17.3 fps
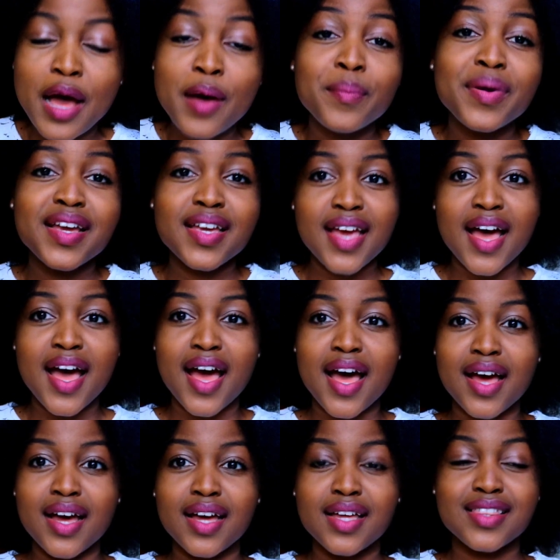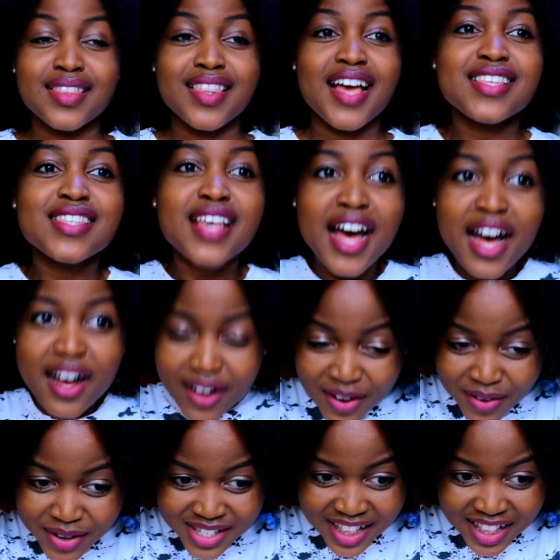But yeah, that's how
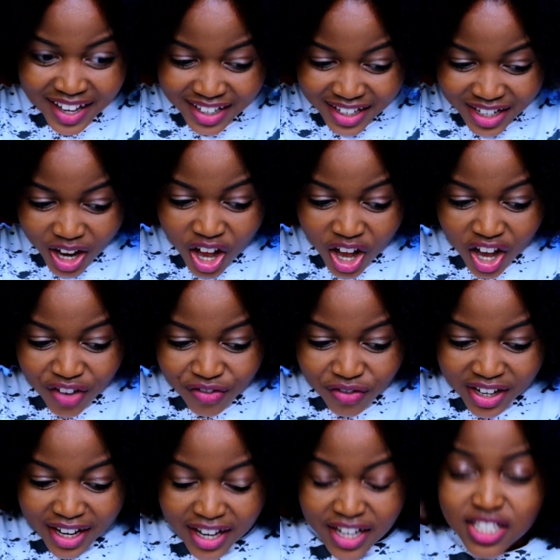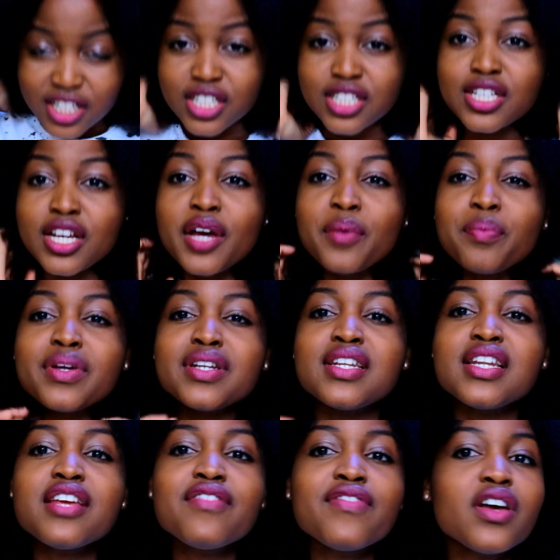I was like in a half relationship. It
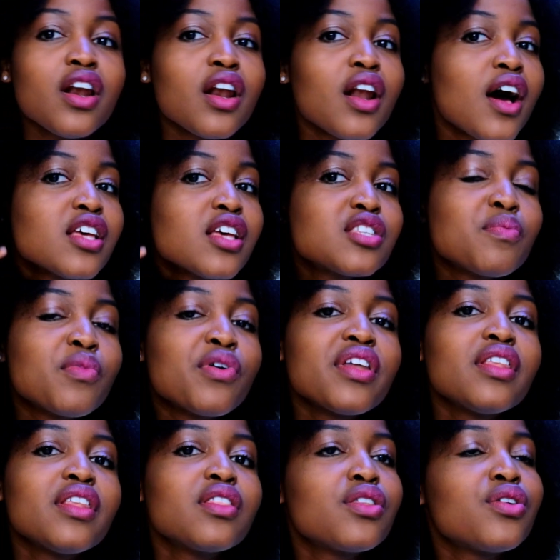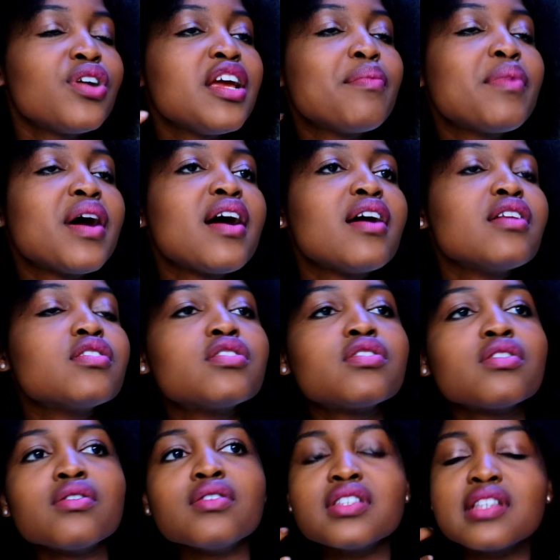didn't even last more than 3 months,
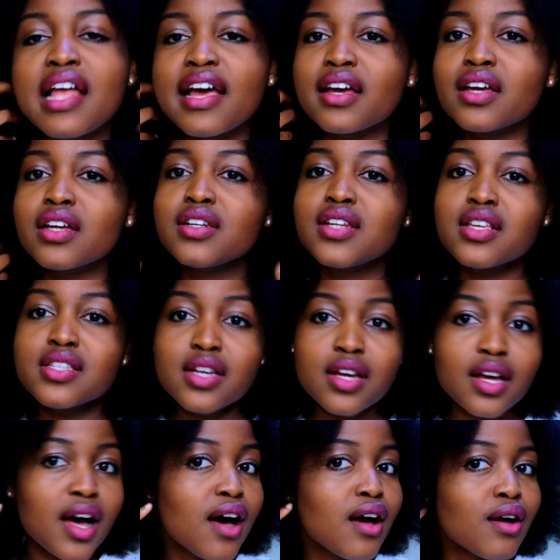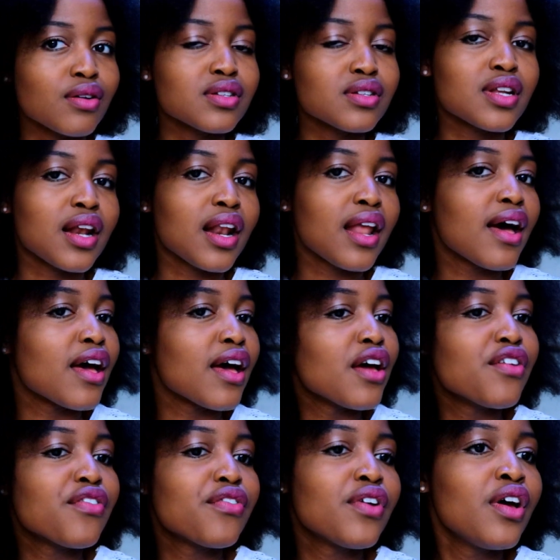so it's like, it doesn't count in
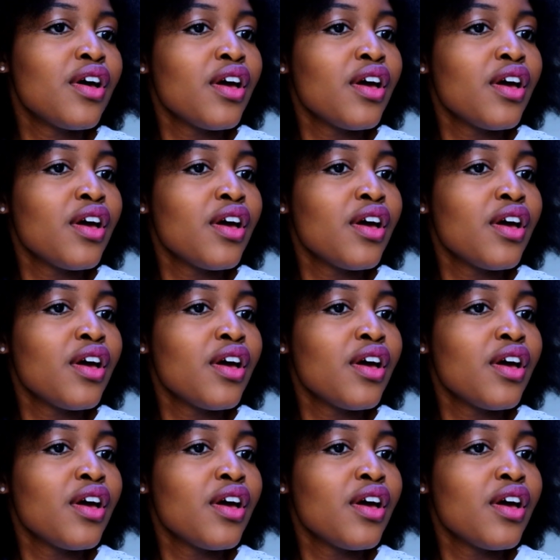life.